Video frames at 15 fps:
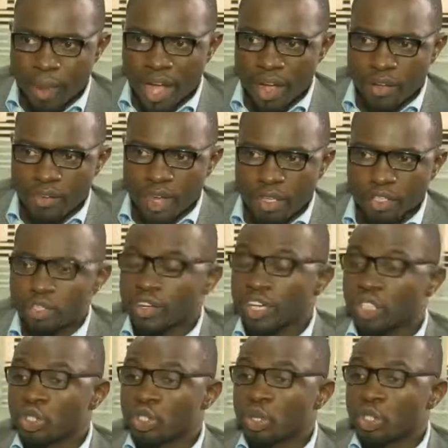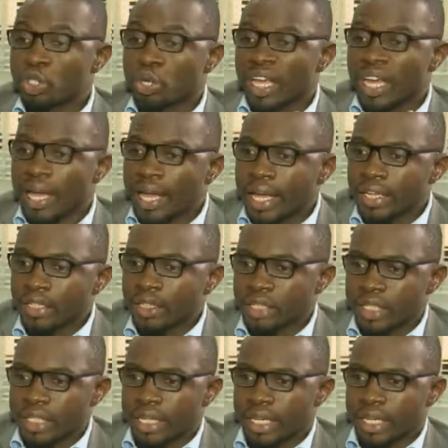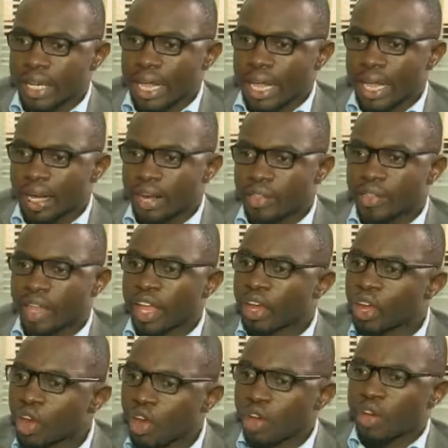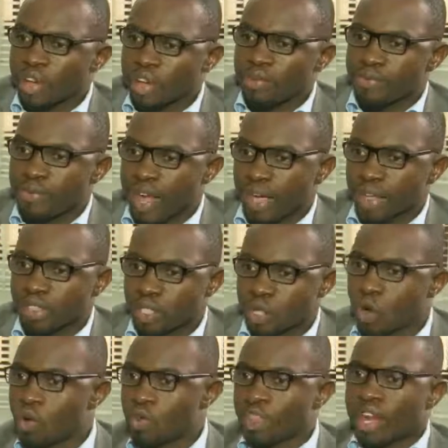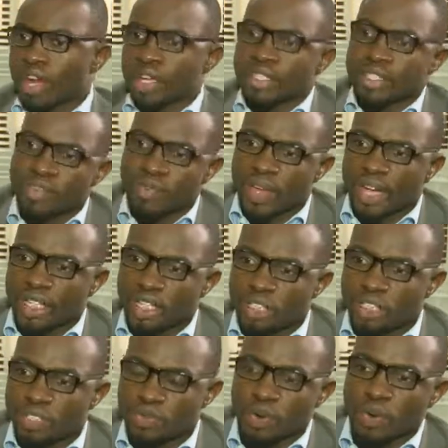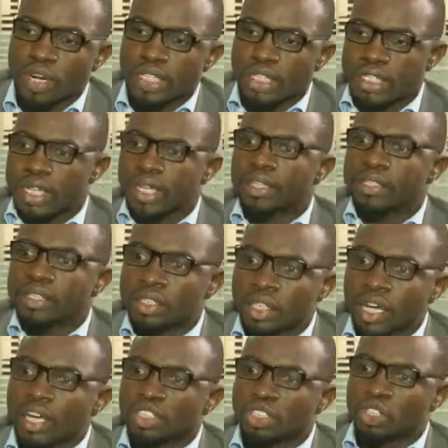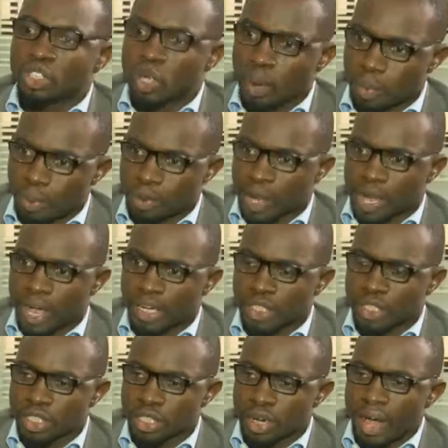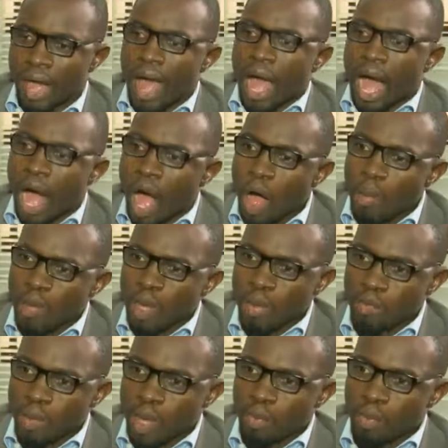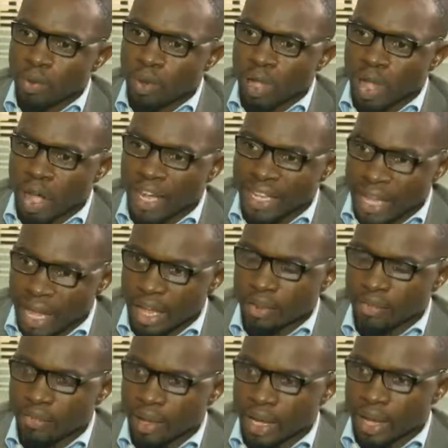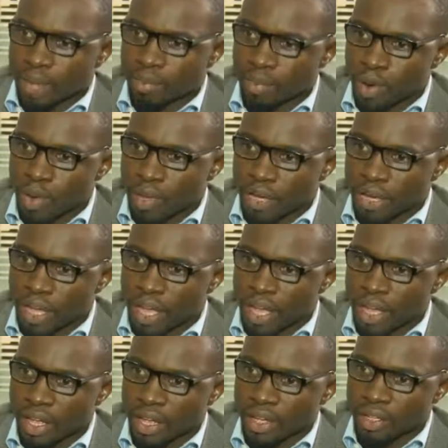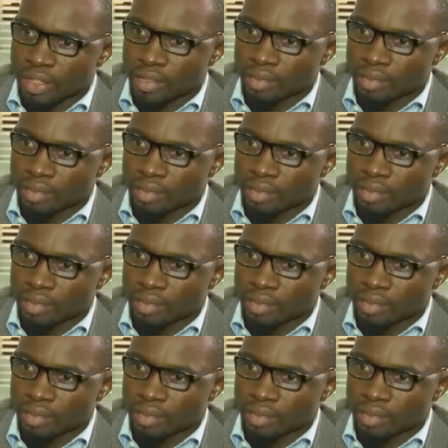The Bank of Industry is usually interested in the knock-on effects of their interventions. For instance, job creation. How many people are gainfully employed here?